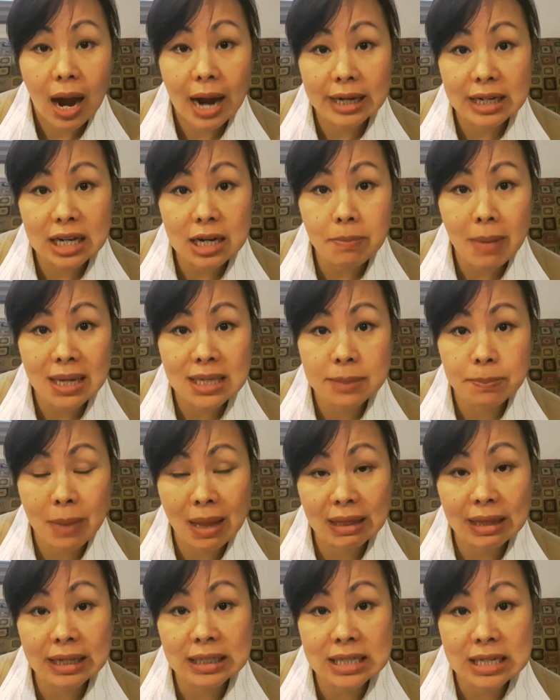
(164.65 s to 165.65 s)
I need my
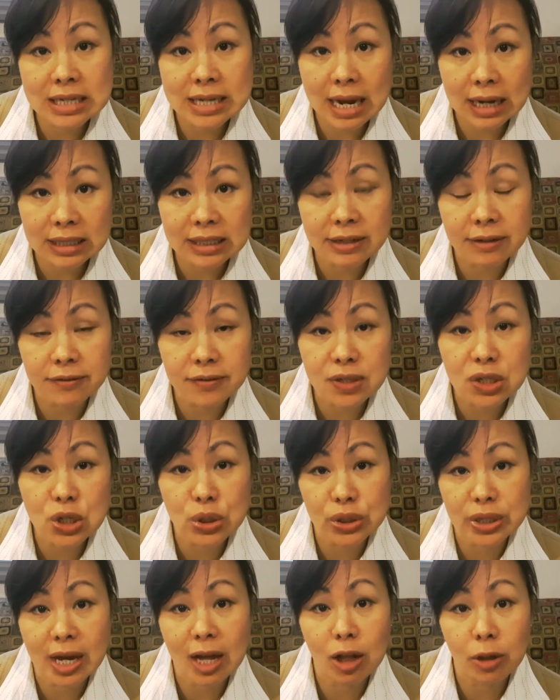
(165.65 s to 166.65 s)
spelling detectives
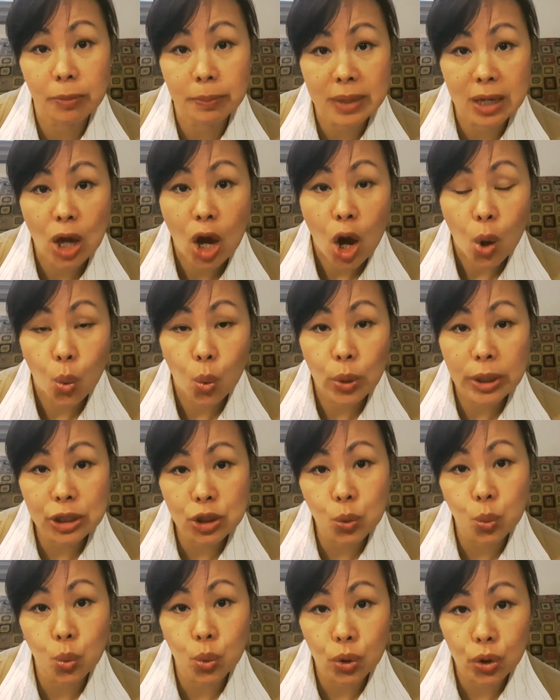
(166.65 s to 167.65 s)
to tell me
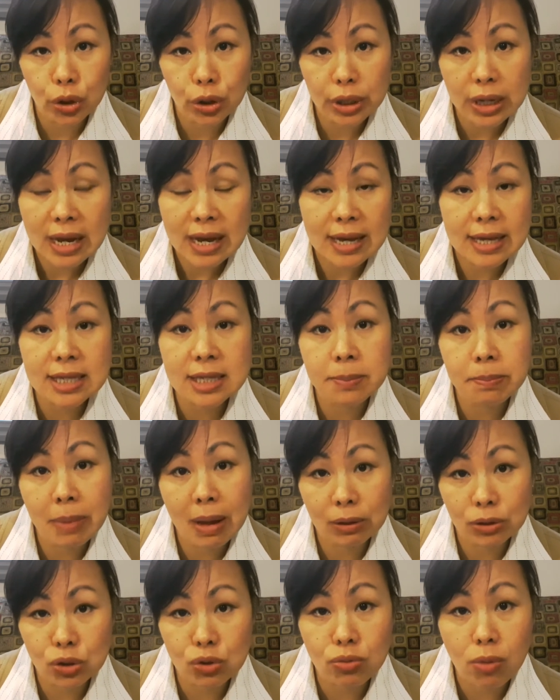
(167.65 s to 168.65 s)
which word is
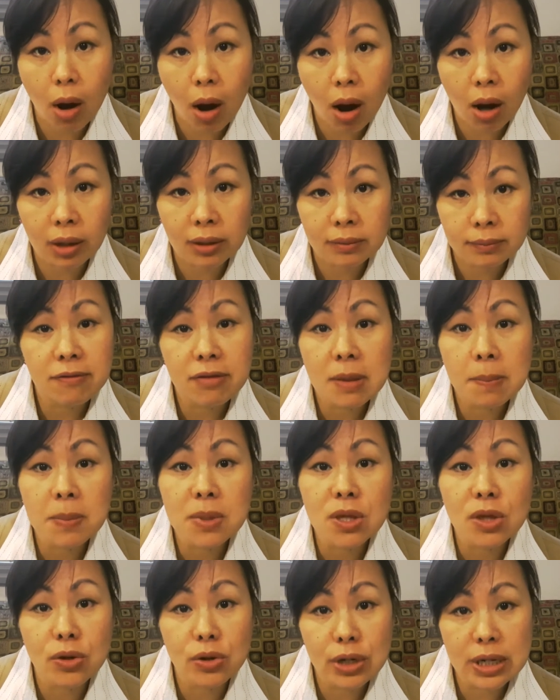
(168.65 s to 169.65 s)
spelt wrong." Give them
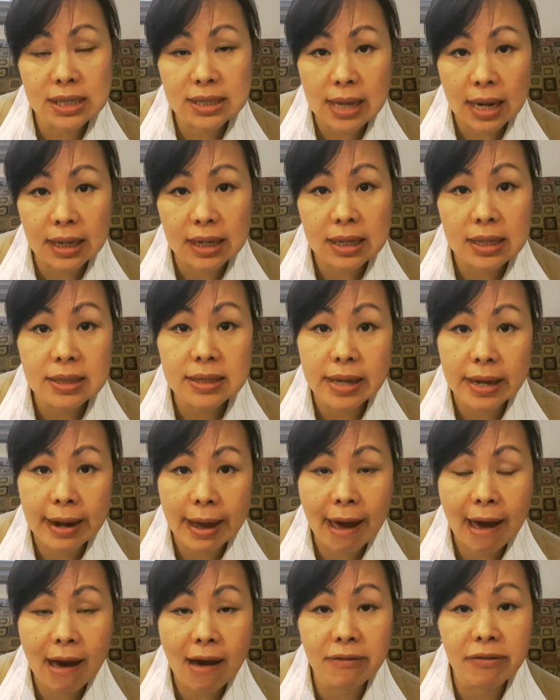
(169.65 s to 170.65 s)
30 seconds
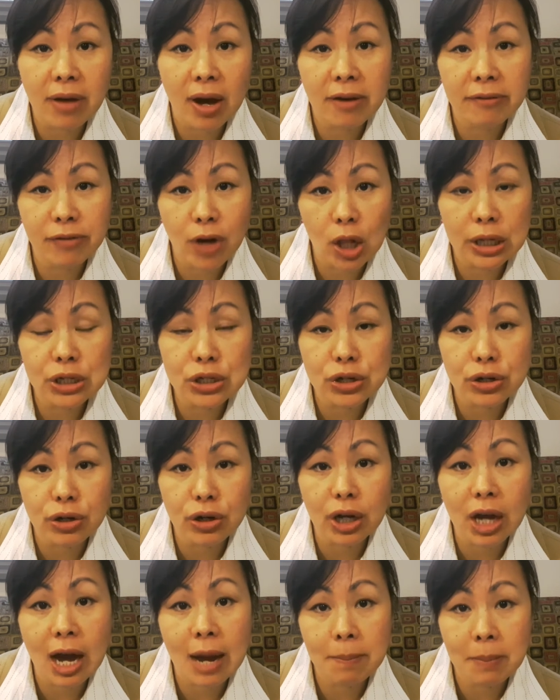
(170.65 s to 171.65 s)
and have a
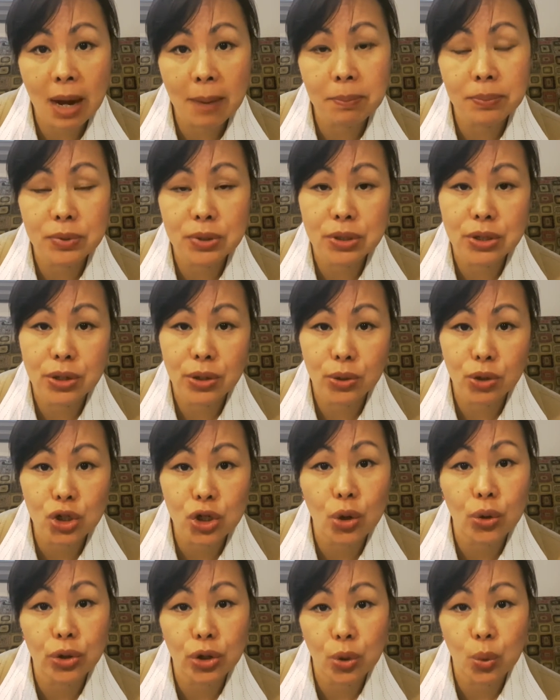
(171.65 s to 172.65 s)
volunteer come up to
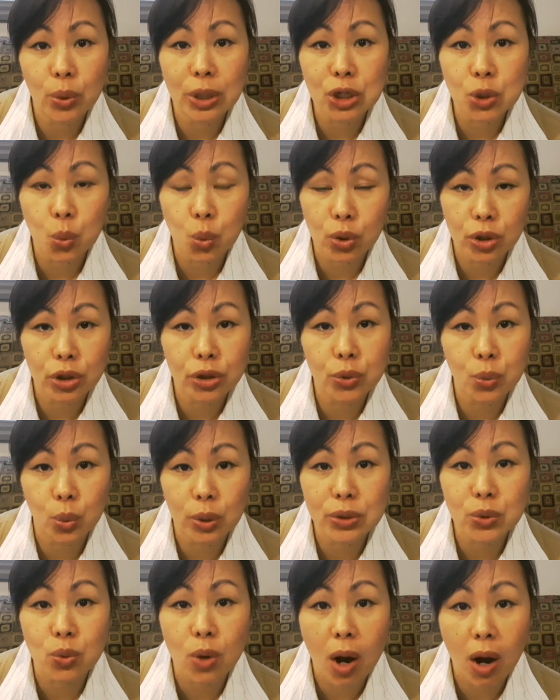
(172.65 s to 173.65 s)
show you which word
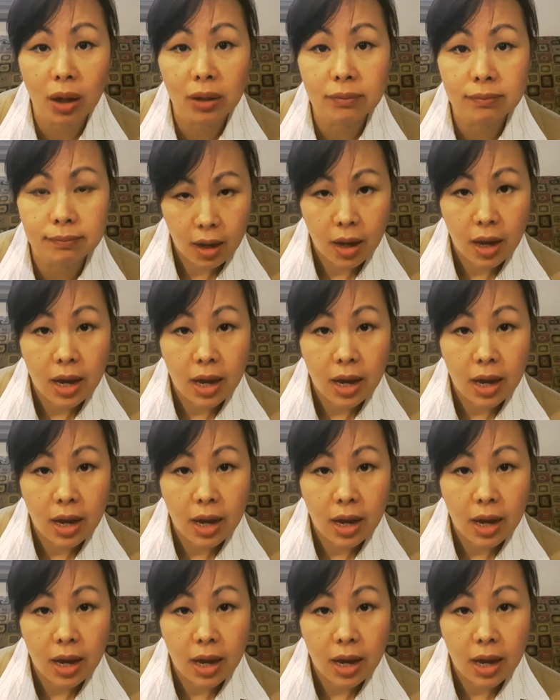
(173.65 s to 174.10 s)
was wrong.